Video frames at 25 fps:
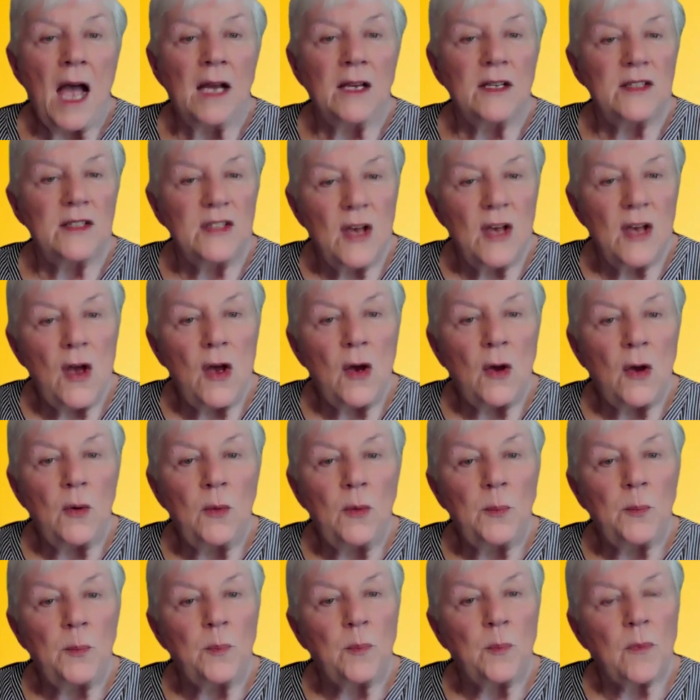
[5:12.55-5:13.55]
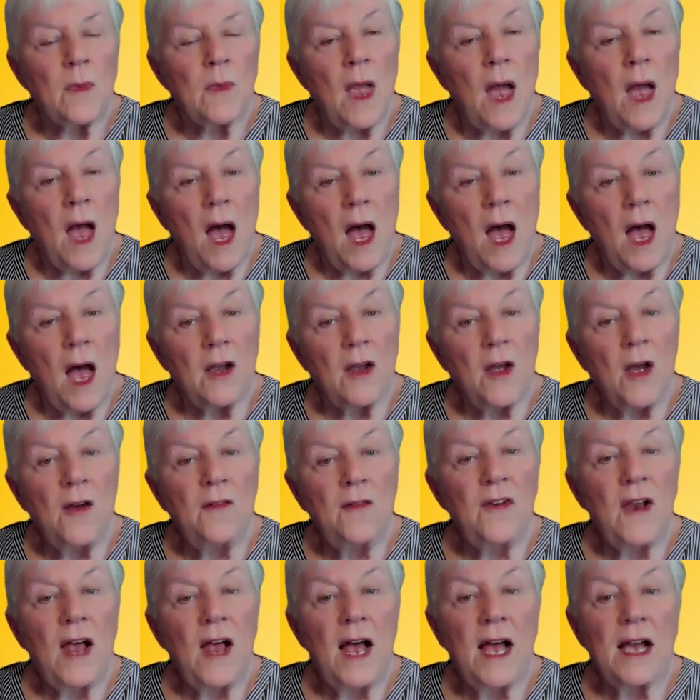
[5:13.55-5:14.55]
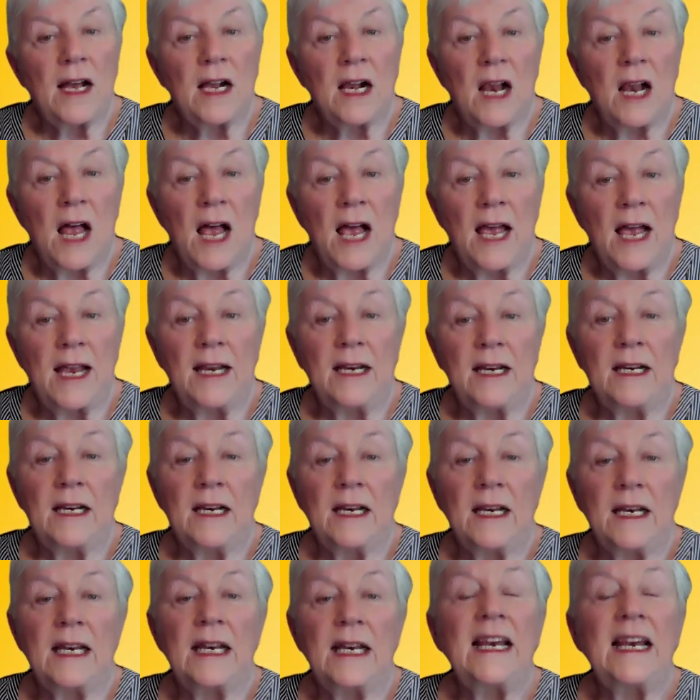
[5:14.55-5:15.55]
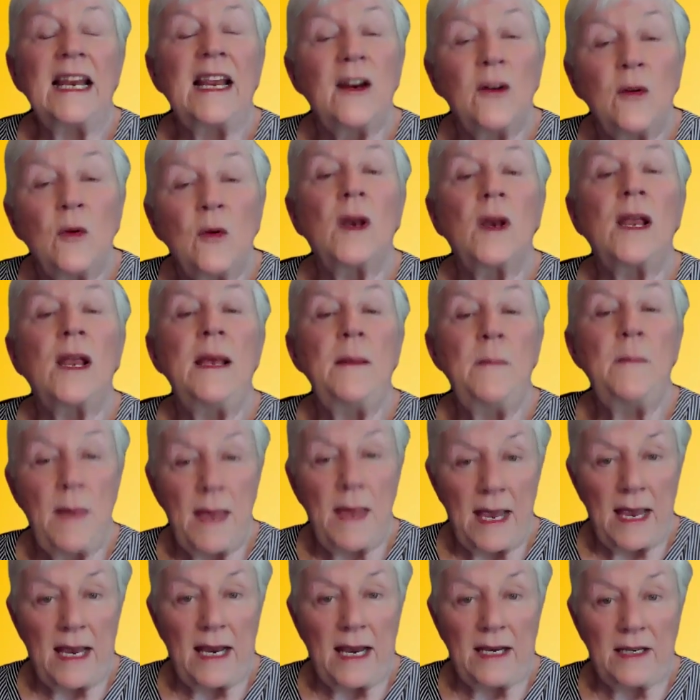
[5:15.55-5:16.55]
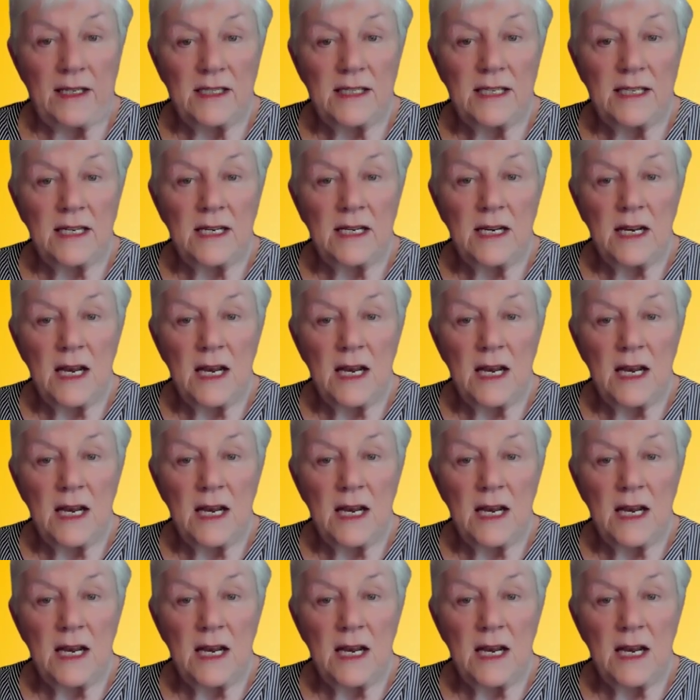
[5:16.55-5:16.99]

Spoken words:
So, go fly a kite literally means